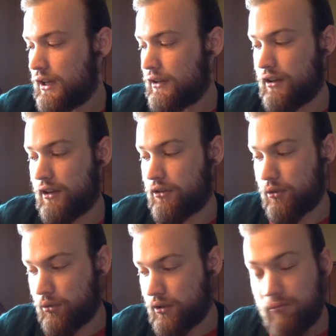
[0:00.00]
And then they
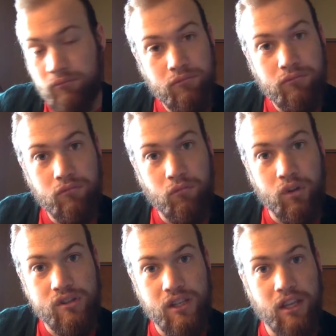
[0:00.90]
sold him
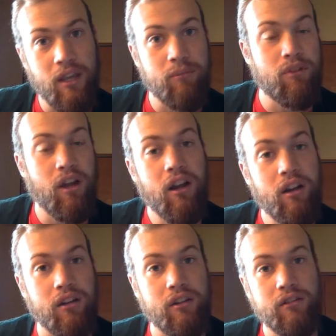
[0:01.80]
once they came to
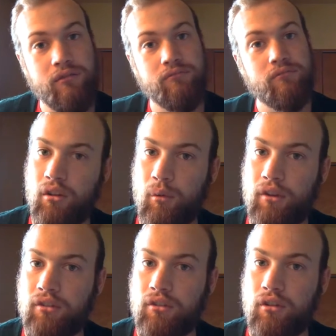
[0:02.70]
Ireland on the
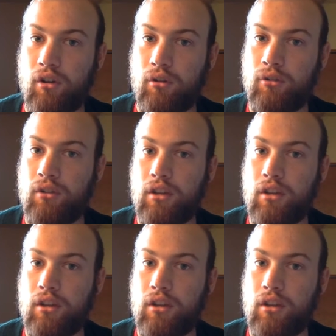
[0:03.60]
western coast.